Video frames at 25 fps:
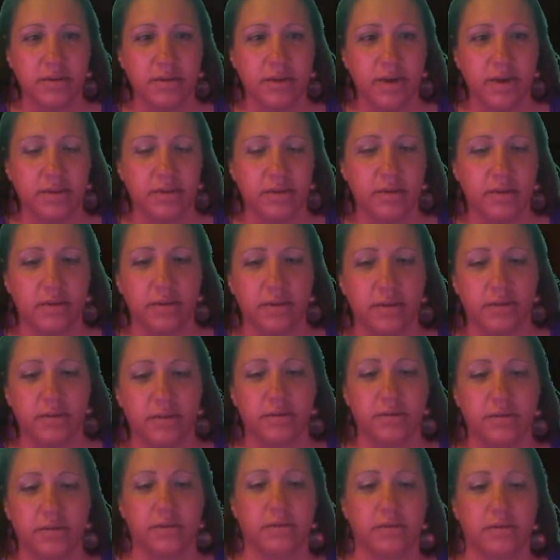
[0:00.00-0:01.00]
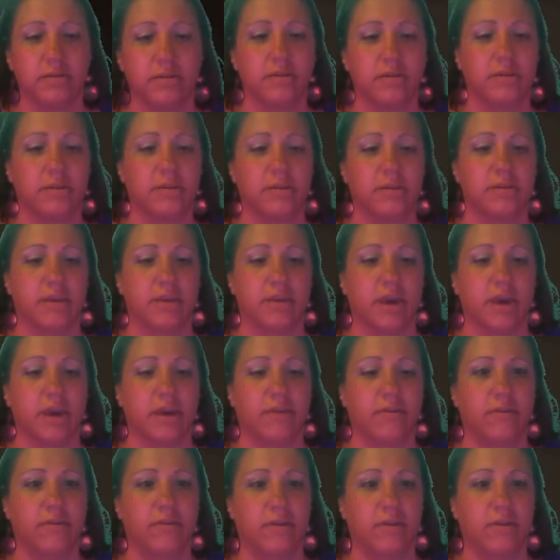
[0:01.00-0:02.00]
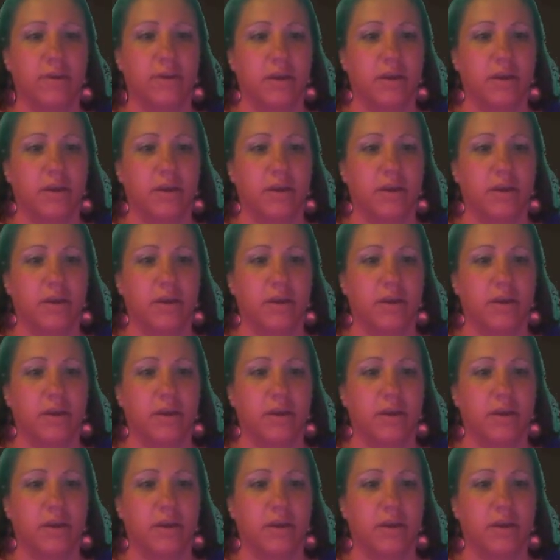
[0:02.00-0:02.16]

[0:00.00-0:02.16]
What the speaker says: not too close to you, you're safe.